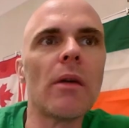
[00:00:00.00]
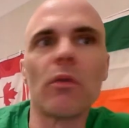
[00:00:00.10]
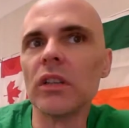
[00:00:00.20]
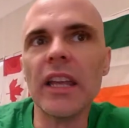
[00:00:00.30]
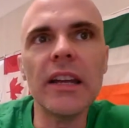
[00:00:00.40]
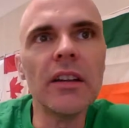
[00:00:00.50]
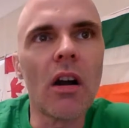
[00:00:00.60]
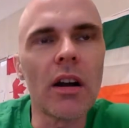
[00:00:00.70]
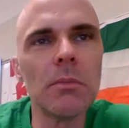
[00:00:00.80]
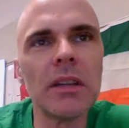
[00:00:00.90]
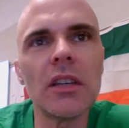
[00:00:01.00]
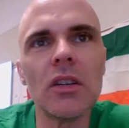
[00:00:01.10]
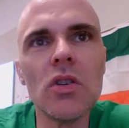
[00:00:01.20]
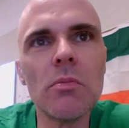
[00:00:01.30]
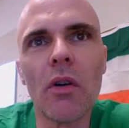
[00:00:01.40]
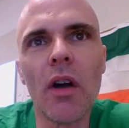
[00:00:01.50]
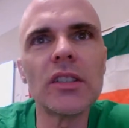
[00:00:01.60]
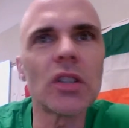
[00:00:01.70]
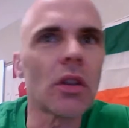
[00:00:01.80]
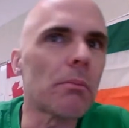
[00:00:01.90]
We have a related argument that human
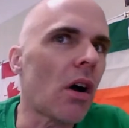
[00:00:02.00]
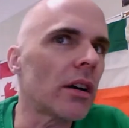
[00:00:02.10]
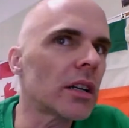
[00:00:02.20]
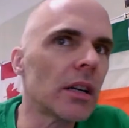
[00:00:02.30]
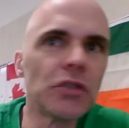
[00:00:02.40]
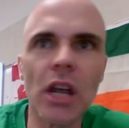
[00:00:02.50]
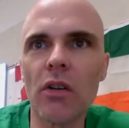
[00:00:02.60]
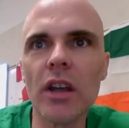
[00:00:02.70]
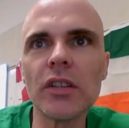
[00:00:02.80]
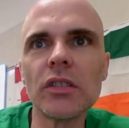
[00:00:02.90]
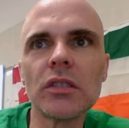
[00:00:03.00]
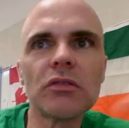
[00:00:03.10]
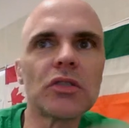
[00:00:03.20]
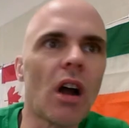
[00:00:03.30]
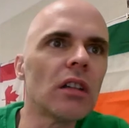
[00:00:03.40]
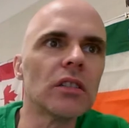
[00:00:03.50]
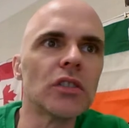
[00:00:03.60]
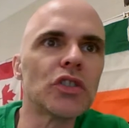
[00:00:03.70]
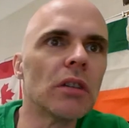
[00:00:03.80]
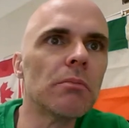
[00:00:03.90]
rights are the product of generations of
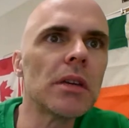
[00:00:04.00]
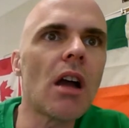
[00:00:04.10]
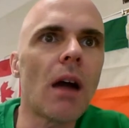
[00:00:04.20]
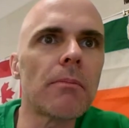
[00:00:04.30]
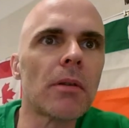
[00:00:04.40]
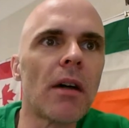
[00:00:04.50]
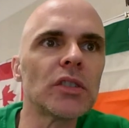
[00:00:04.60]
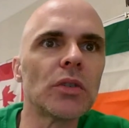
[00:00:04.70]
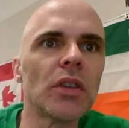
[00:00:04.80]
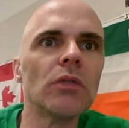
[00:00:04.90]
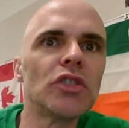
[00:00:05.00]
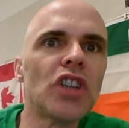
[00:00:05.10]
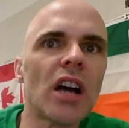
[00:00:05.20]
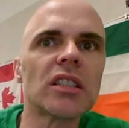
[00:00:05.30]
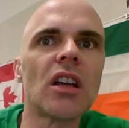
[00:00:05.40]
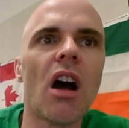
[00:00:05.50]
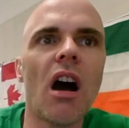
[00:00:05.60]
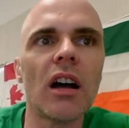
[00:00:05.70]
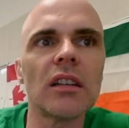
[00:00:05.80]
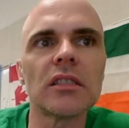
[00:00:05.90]
struggle and shouldn't be compromised without just
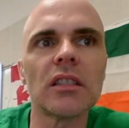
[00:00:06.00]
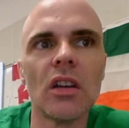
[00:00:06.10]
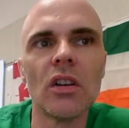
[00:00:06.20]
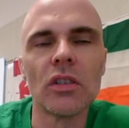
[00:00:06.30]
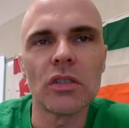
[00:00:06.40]
cause.